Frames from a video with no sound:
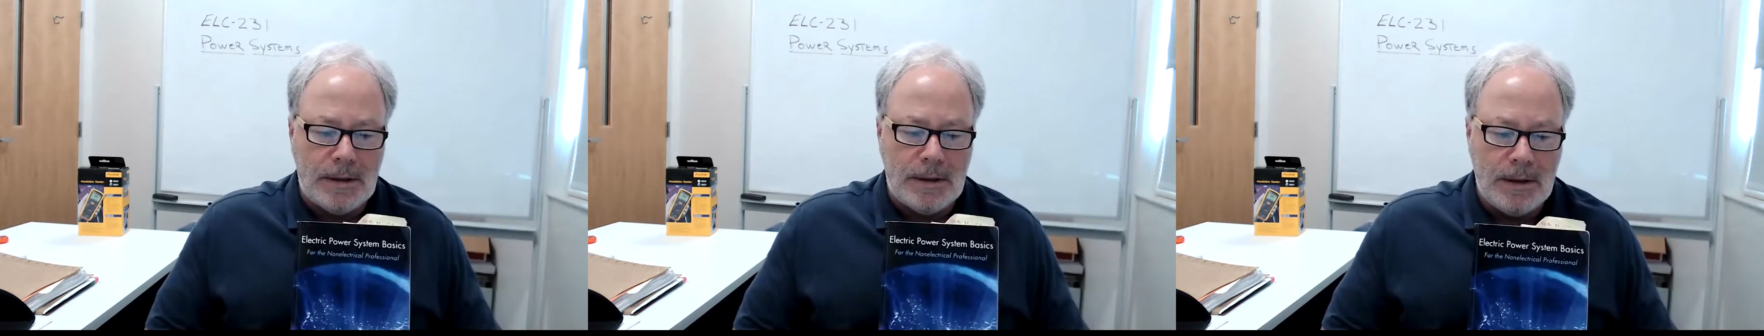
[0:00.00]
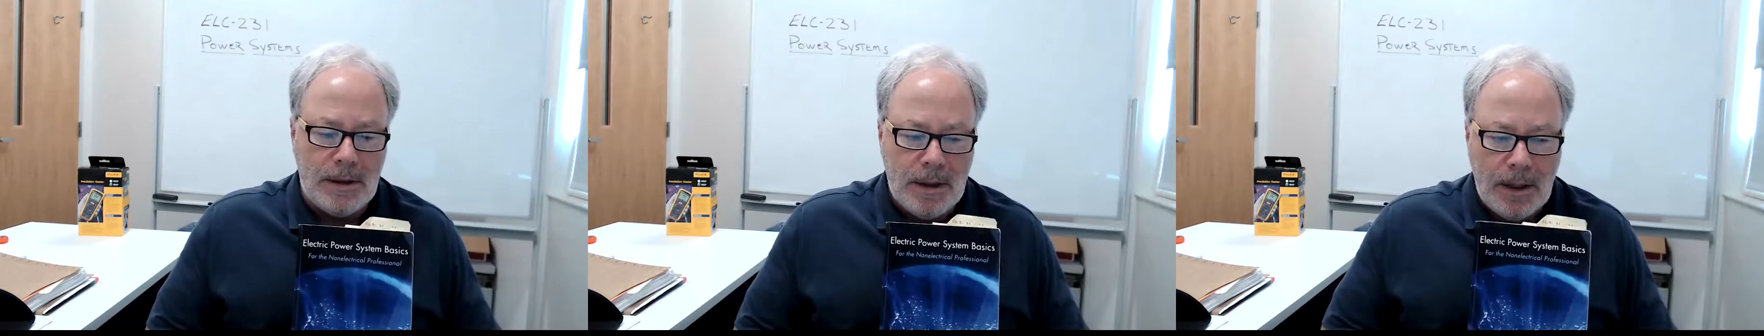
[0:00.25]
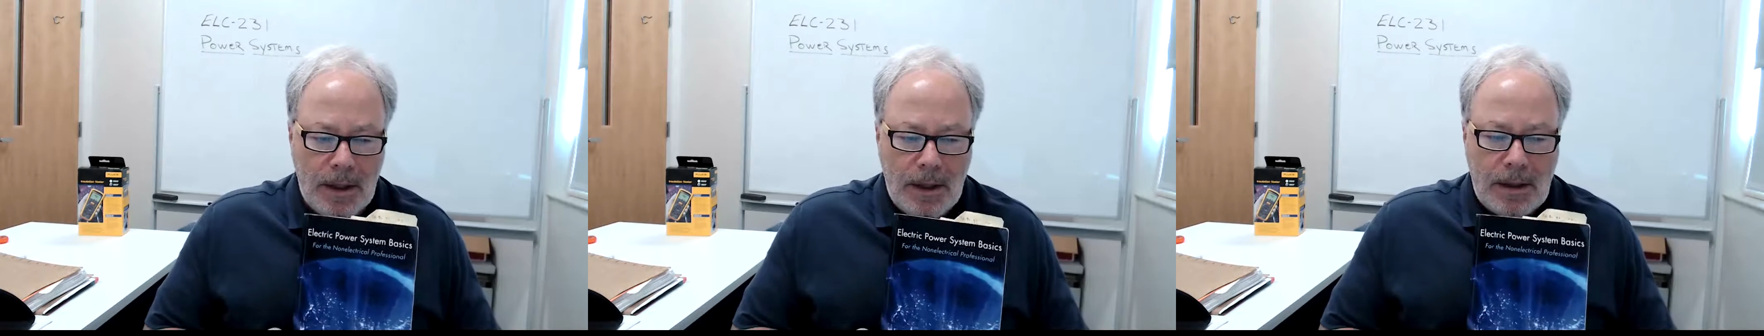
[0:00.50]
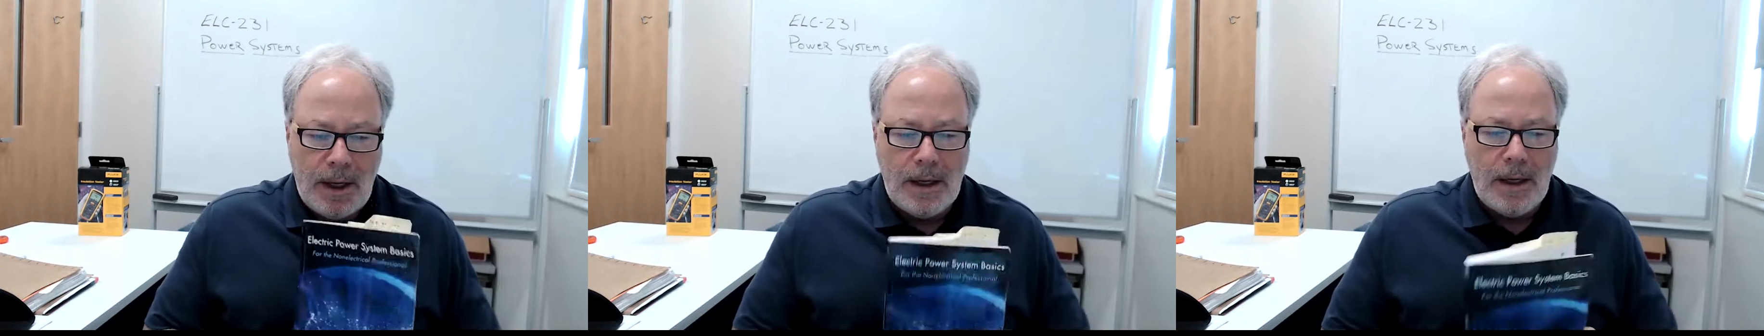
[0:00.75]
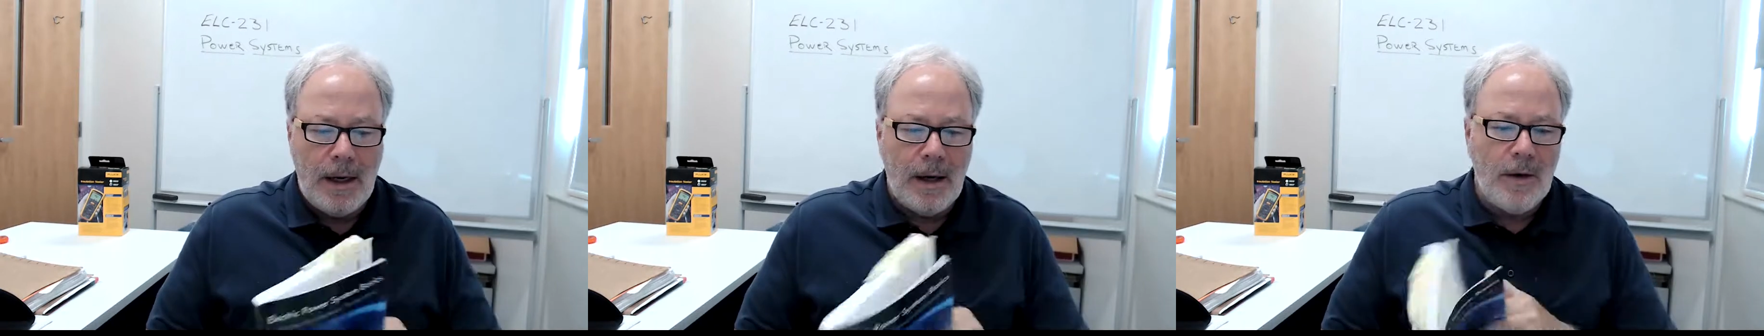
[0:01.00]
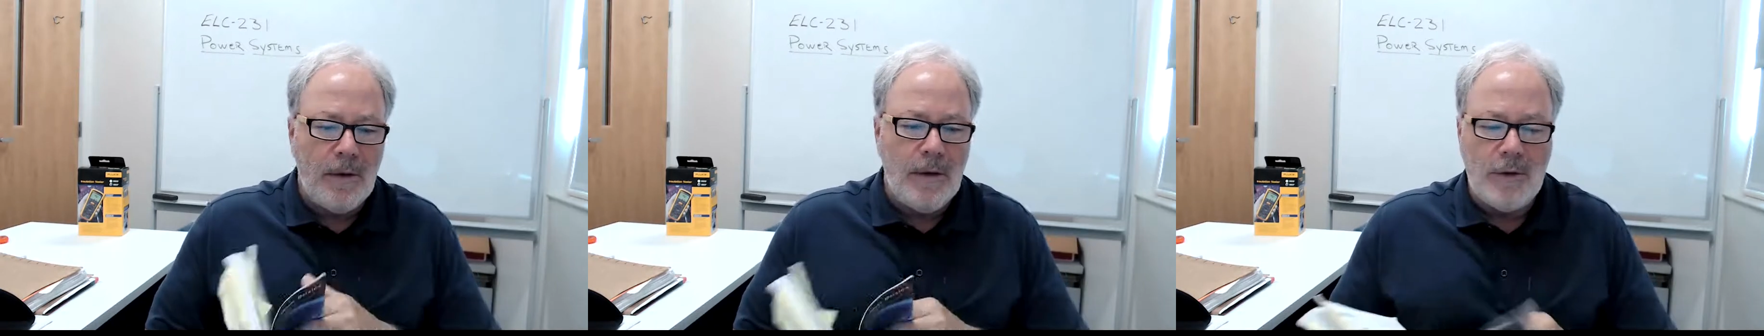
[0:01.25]
and taking care
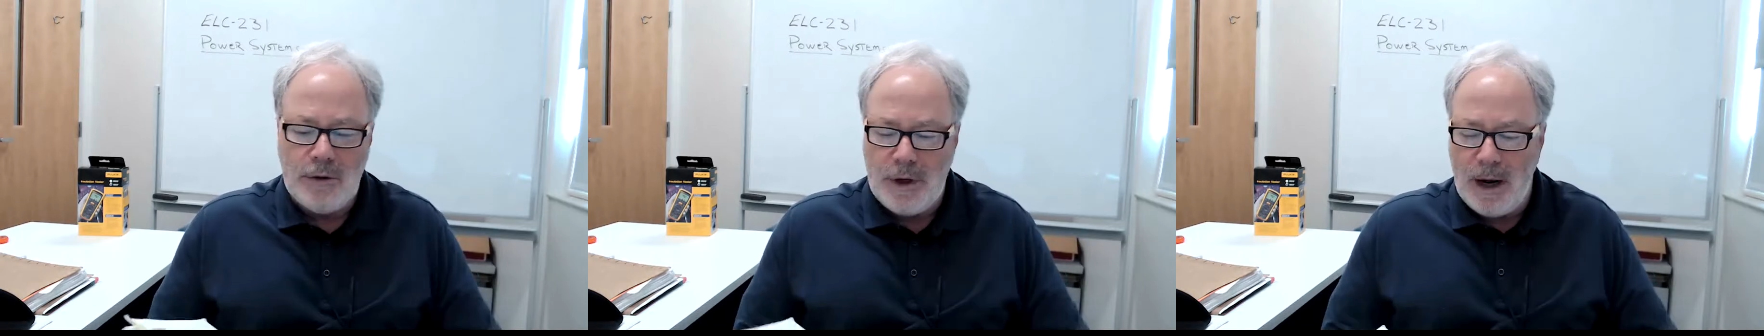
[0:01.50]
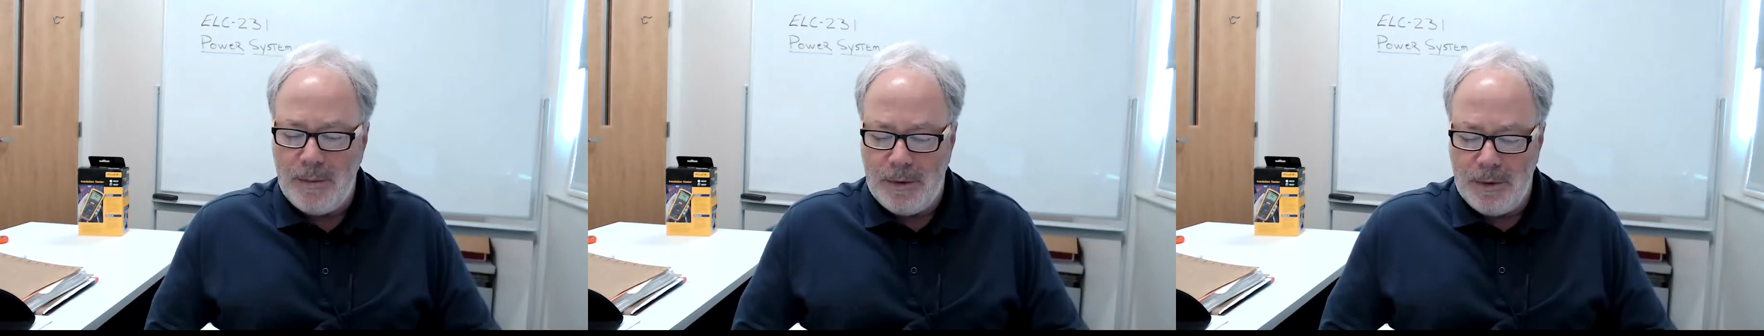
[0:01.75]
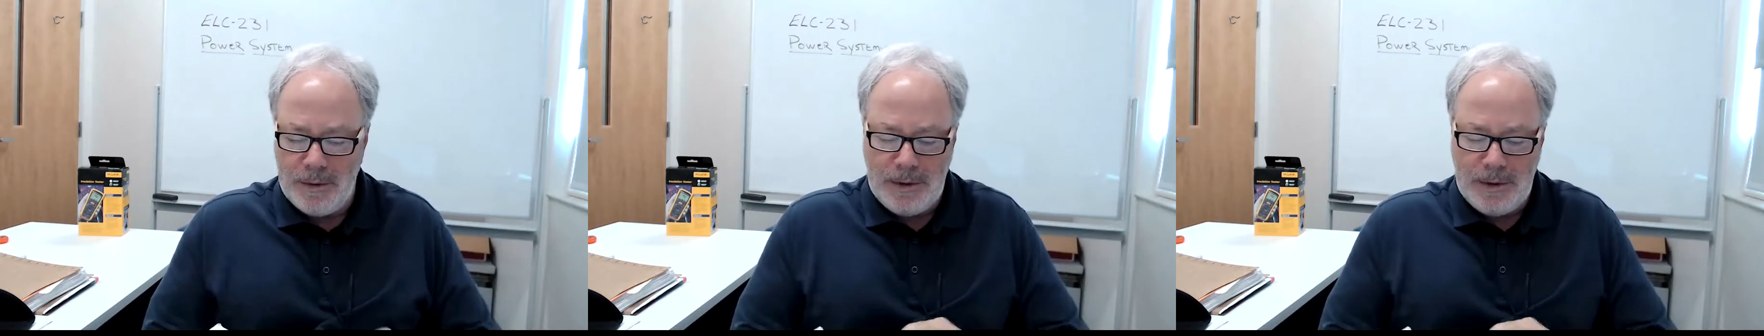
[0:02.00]
of those chapters.